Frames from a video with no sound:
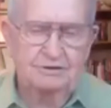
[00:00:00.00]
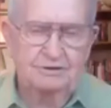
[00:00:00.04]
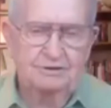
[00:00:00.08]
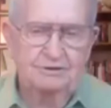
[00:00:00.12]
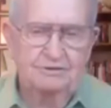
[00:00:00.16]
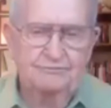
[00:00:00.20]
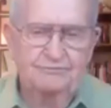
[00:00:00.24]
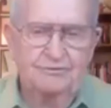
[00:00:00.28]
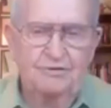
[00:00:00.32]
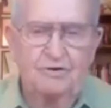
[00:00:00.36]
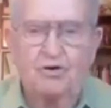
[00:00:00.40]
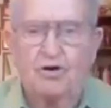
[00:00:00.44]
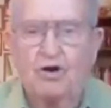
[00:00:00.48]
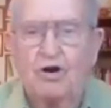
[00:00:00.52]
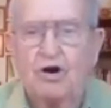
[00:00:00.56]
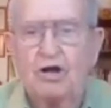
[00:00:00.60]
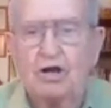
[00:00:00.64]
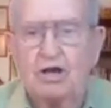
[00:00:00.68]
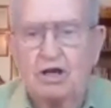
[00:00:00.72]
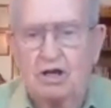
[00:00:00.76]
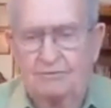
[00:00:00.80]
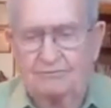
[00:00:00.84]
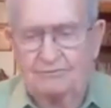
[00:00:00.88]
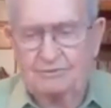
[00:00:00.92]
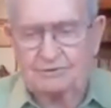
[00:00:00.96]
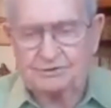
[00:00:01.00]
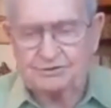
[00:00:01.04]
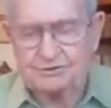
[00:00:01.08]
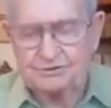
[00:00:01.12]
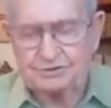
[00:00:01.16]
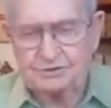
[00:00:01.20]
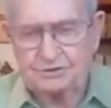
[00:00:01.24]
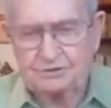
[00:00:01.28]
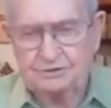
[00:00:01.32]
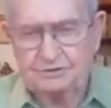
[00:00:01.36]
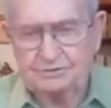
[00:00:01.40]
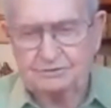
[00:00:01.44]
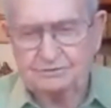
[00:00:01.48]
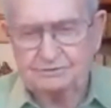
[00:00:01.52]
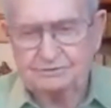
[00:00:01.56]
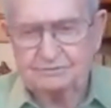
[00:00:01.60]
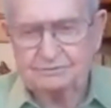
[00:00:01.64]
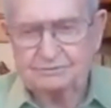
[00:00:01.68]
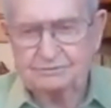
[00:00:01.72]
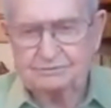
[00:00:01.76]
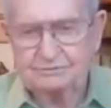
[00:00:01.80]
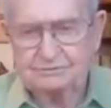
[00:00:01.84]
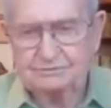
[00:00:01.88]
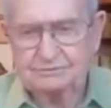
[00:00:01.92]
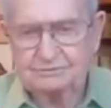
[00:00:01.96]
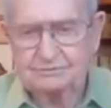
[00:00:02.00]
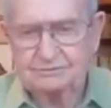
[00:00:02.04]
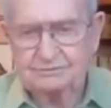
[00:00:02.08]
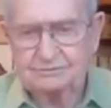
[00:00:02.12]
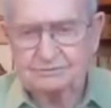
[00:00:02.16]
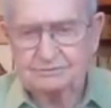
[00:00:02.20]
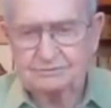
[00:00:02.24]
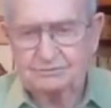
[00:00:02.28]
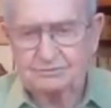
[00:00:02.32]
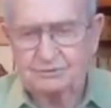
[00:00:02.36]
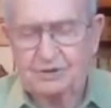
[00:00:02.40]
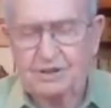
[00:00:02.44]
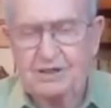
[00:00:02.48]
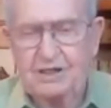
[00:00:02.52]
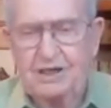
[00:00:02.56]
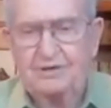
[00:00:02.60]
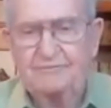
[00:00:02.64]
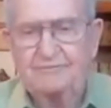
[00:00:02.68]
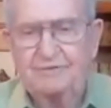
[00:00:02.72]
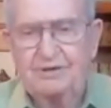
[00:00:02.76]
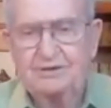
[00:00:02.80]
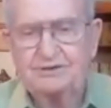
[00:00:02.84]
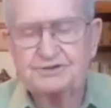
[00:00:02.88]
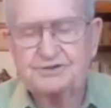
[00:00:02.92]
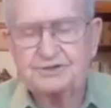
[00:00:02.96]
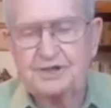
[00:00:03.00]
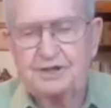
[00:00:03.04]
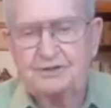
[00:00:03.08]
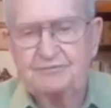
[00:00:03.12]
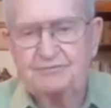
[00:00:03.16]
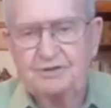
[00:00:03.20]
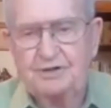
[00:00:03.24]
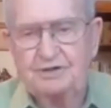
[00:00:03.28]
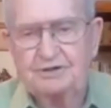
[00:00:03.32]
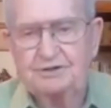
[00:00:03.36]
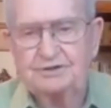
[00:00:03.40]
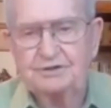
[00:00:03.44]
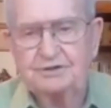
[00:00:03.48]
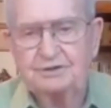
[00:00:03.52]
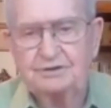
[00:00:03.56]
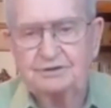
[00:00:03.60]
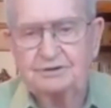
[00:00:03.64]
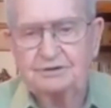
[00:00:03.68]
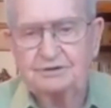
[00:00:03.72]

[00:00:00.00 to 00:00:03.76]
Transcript: for all of us. We have that salvation.